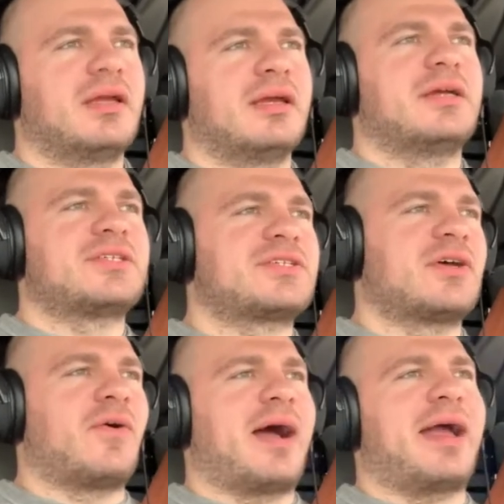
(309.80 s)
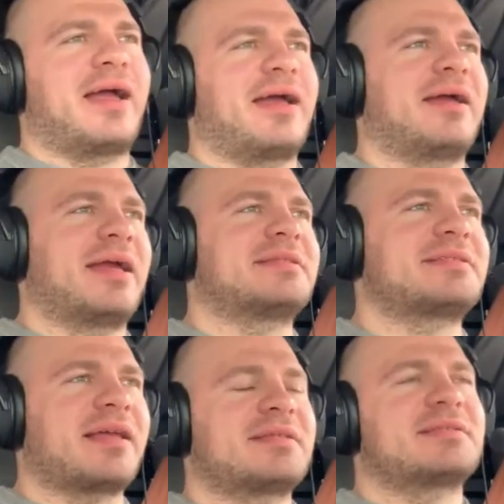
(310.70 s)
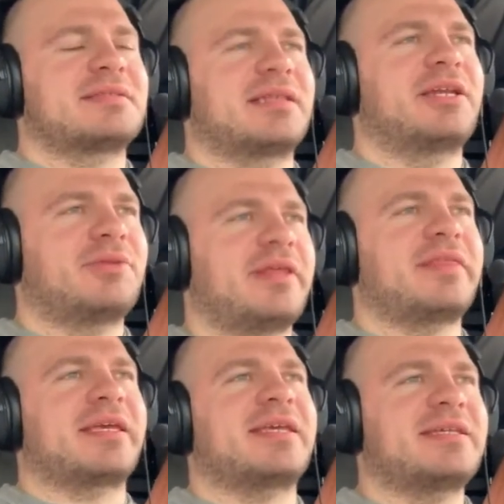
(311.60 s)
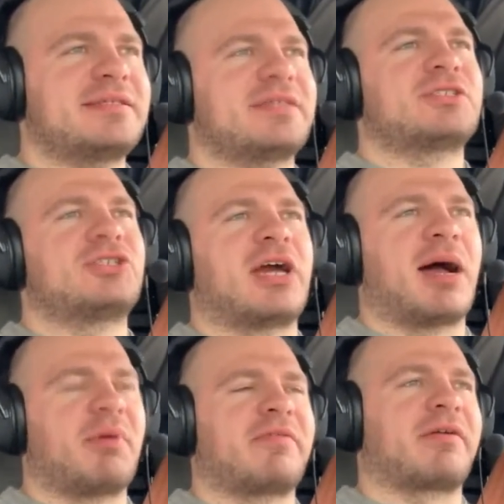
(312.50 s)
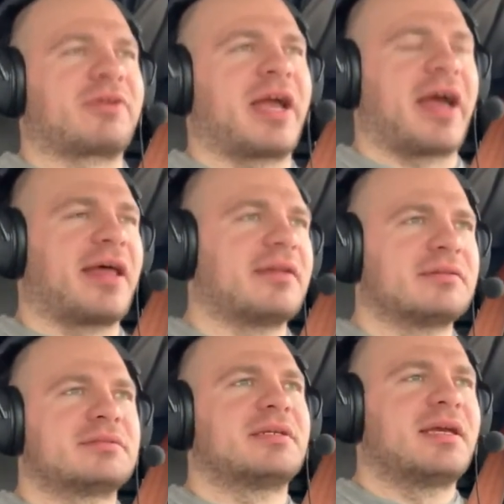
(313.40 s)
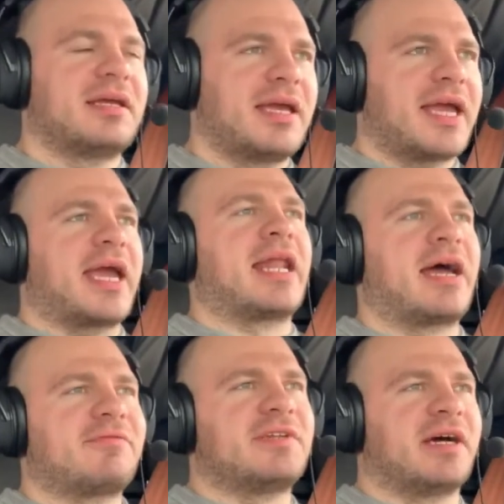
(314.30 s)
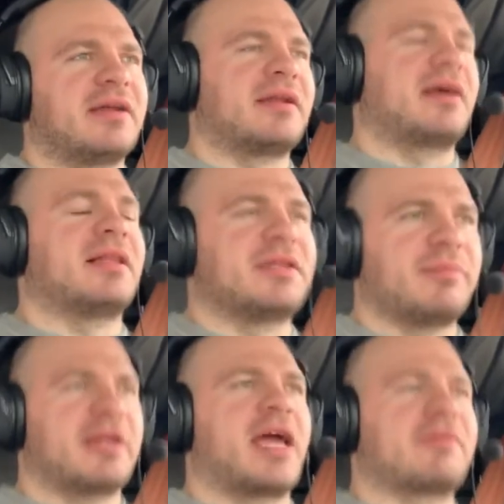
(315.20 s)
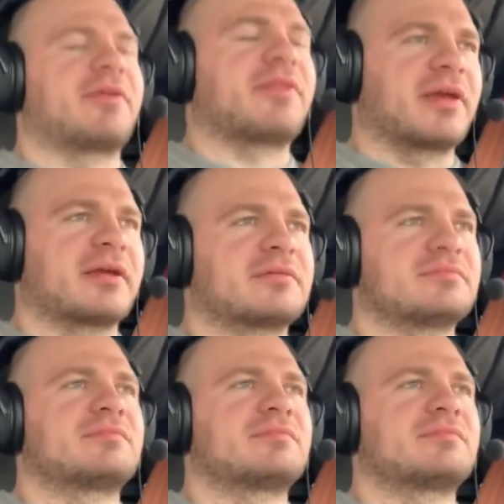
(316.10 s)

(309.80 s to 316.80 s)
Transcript: so it's literally the easiest job I've ever had, and I've done a little bit of everything.